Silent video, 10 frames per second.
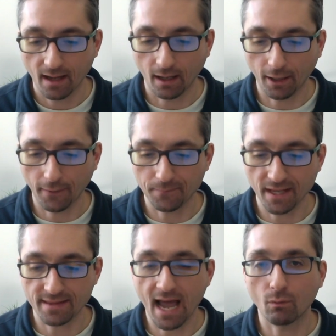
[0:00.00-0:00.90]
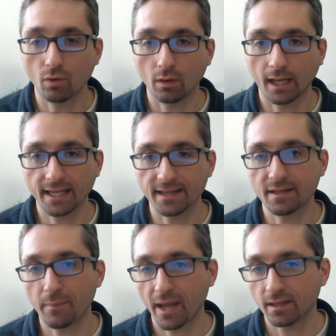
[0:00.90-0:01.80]
and that will again
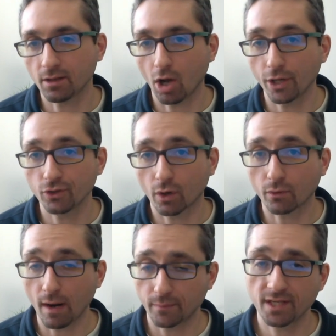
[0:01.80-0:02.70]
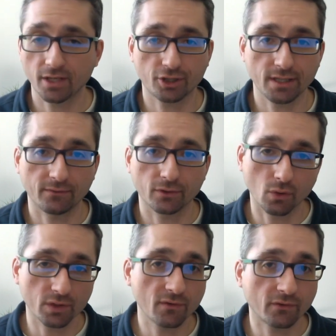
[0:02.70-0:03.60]
depend on your reputation level. So
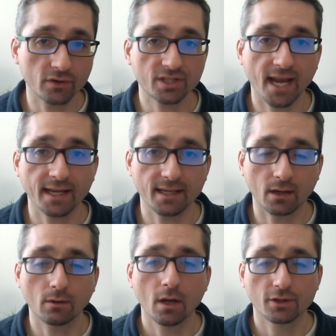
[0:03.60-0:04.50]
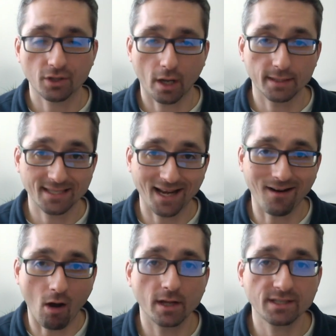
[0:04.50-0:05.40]
when you first sign
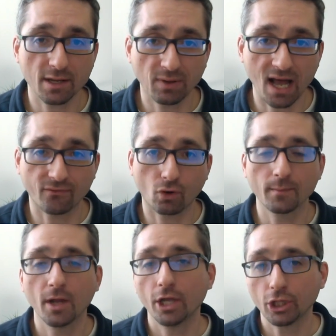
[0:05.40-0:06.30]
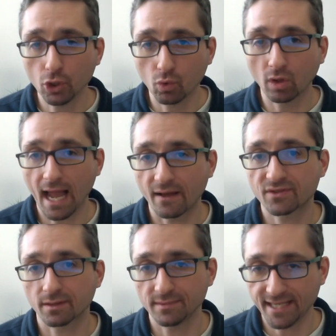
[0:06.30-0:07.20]
on to the platform, you will have
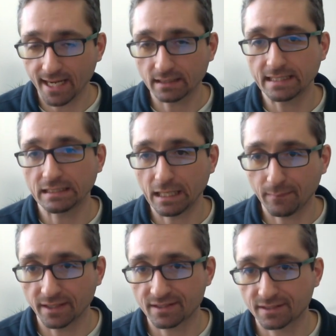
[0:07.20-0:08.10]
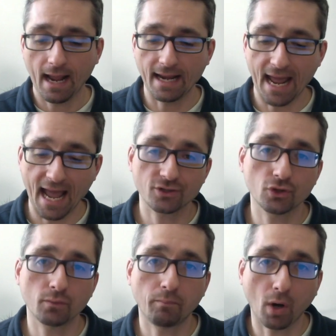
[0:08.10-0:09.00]
some daily limits, and as
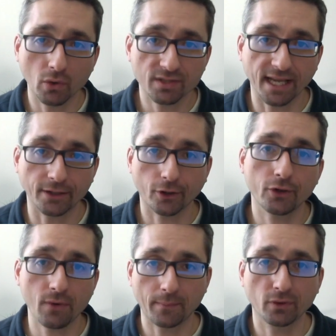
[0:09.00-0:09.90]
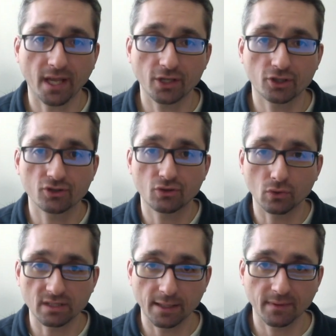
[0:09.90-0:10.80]
you post and earn reputations,
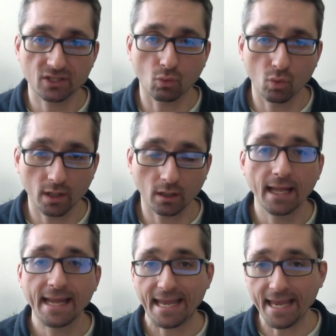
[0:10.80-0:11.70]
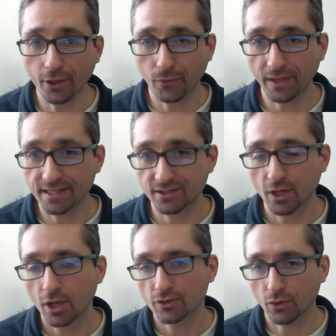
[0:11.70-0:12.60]
those limits will increase
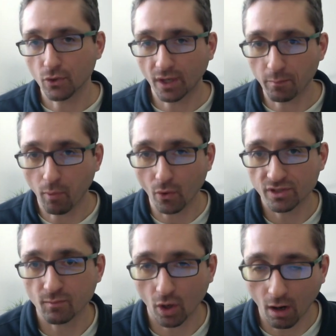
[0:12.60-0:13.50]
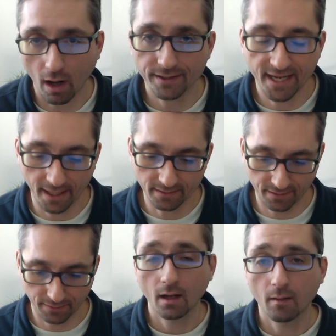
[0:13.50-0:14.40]
so you can post more
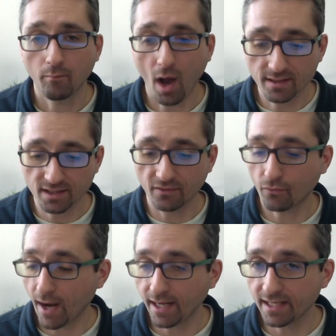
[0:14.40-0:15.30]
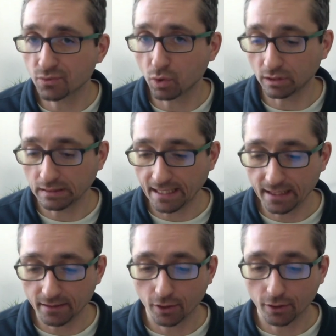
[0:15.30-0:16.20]
content. Positive ratings will
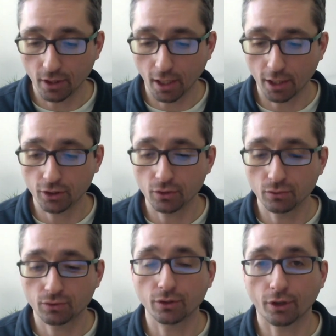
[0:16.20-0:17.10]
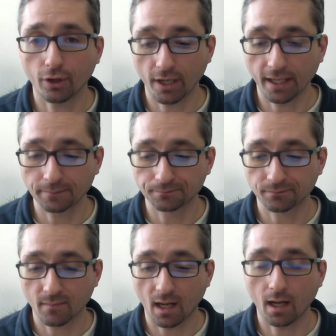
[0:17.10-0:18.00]
lead you to earning
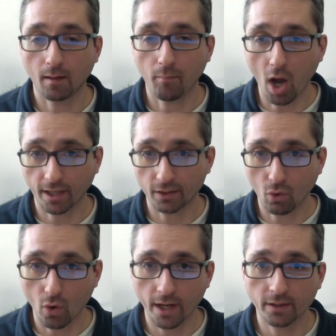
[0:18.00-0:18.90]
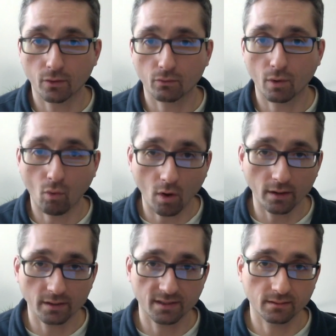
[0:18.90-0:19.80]
Pocket Coin
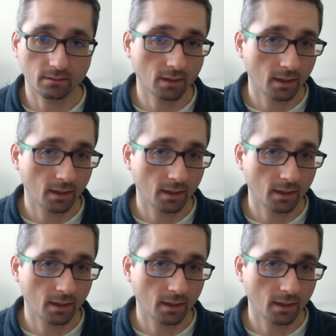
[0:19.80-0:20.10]
rewards, and